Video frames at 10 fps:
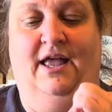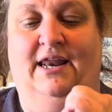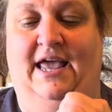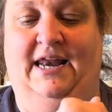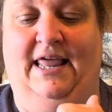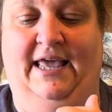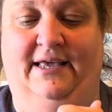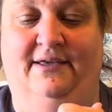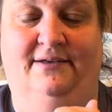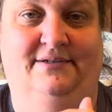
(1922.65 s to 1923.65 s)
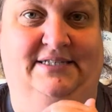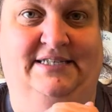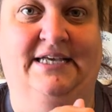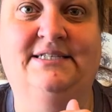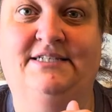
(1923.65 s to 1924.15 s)
and it had like
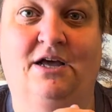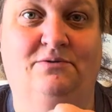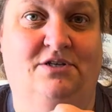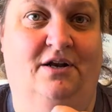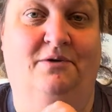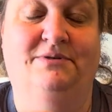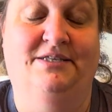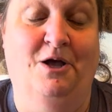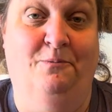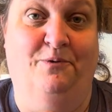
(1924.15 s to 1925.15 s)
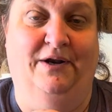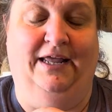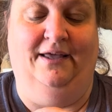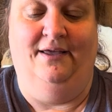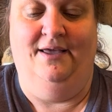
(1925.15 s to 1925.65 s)
6 stones on it. It was so pretty.